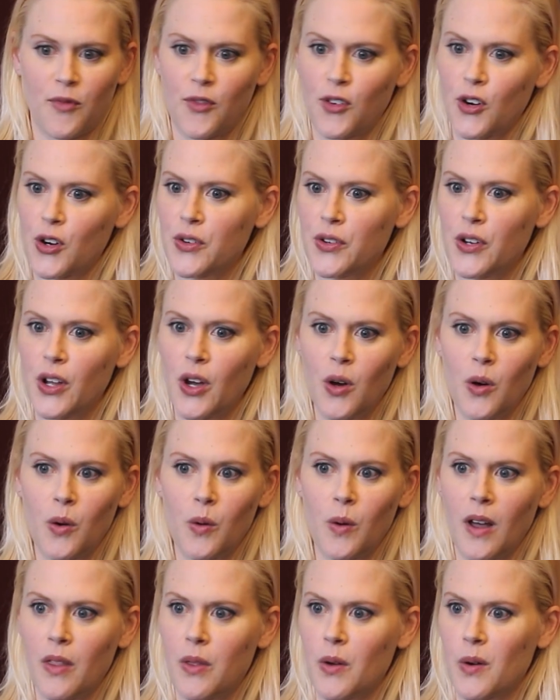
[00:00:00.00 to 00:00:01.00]
for
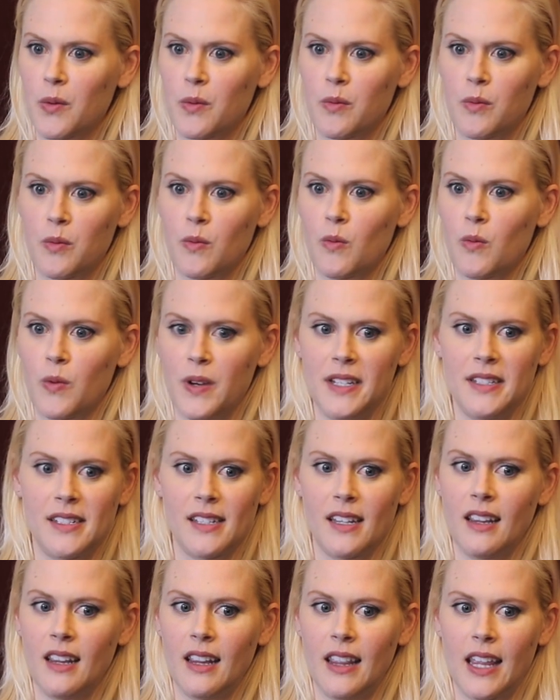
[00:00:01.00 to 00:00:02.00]
no other
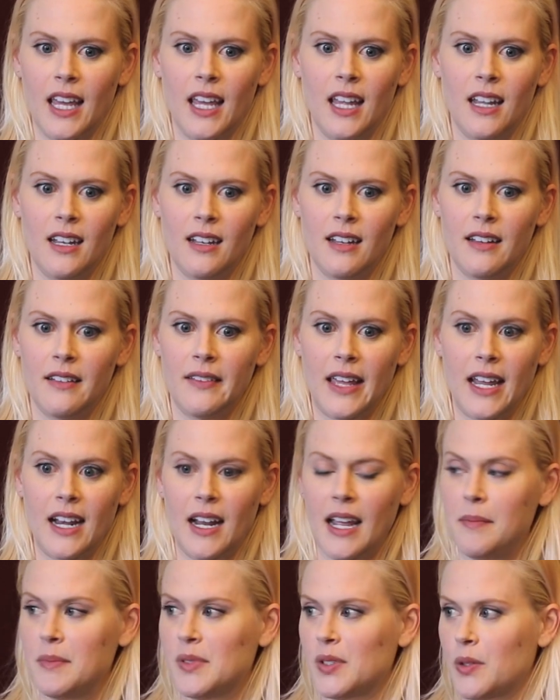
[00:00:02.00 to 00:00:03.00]
reason than that
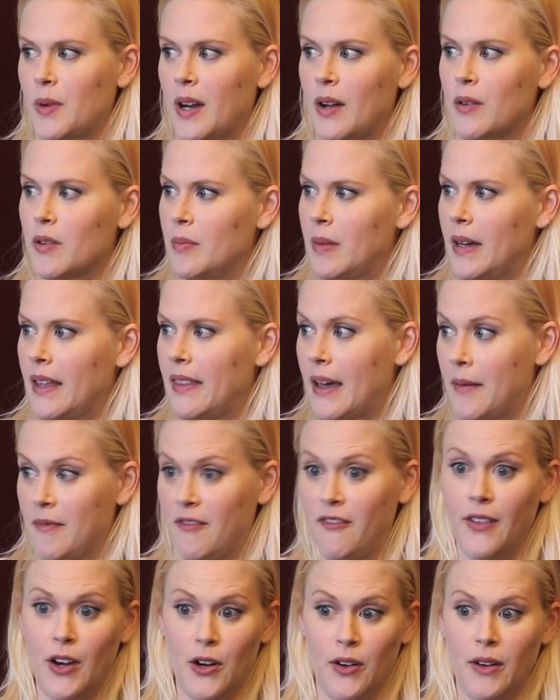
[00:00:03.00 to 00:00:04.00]
I'm surrounded by them.
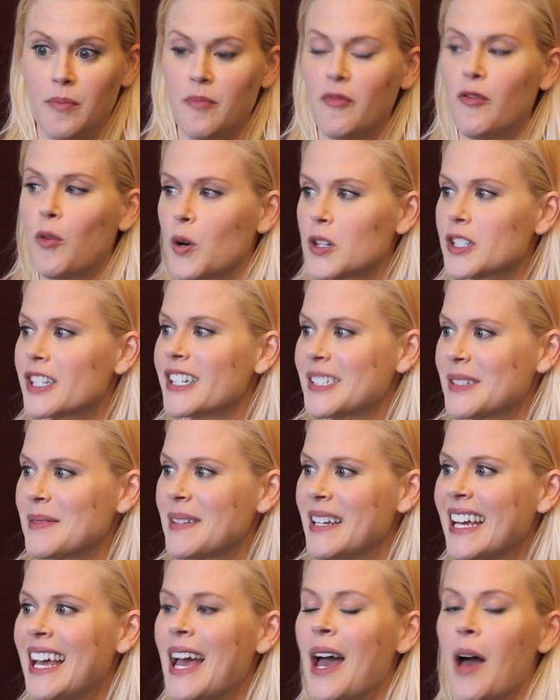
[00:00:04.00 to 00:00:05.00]
I'm very fortunate to
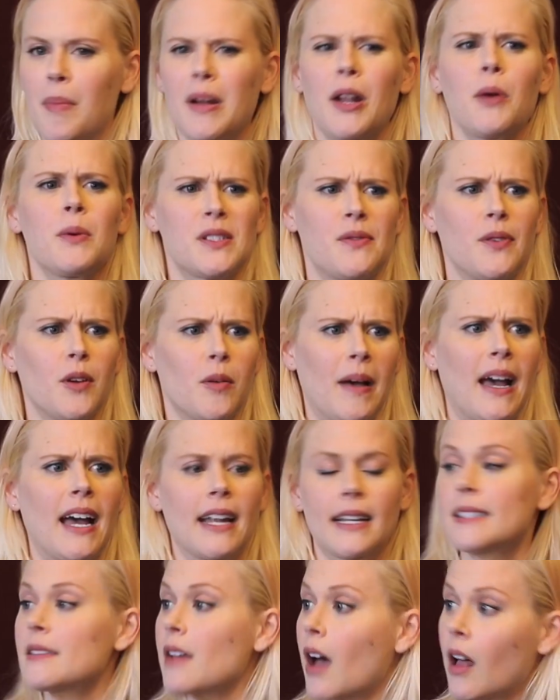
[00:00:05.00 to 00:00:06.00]
be. But I always feel
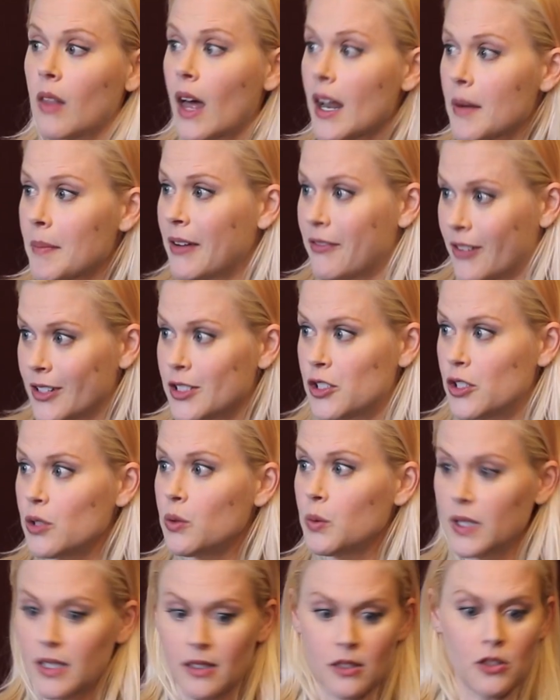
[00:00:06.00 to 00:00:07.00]
bad because a lot of my friends
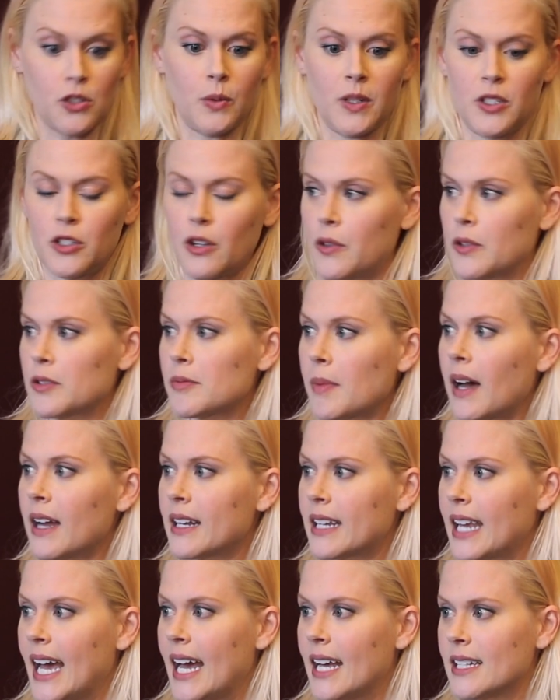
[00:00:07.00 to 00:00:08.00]
do listen to each other's
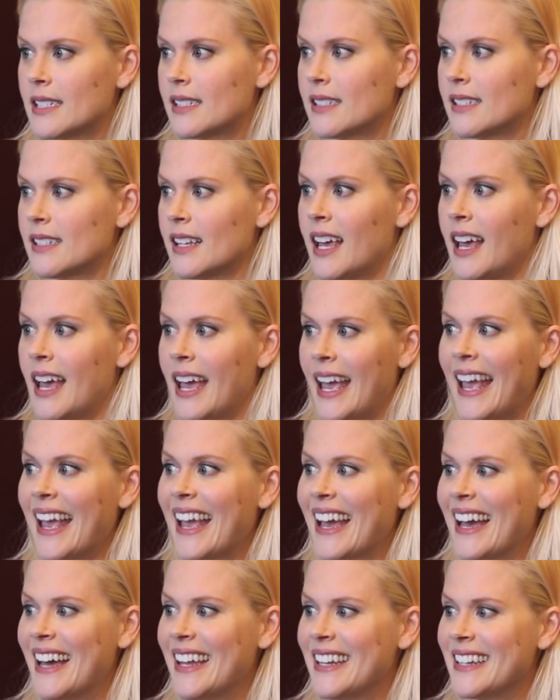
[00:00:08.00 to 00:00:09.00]
podcasts.
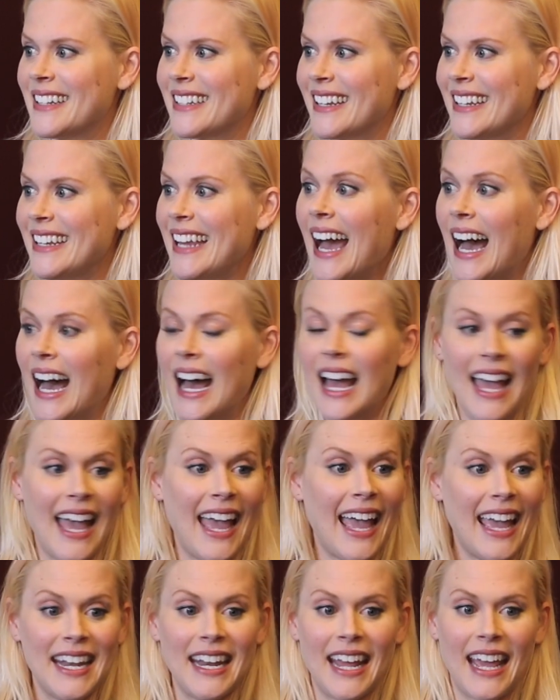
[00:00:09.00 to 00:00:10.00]
And yeah.
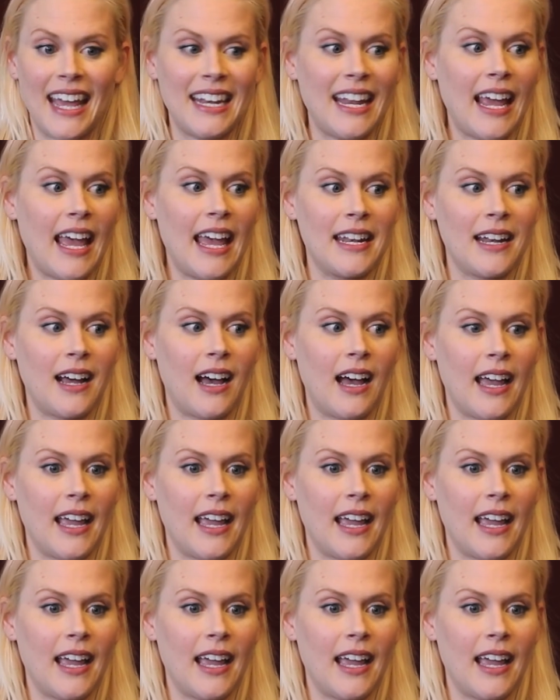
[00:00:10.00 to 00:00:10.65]
And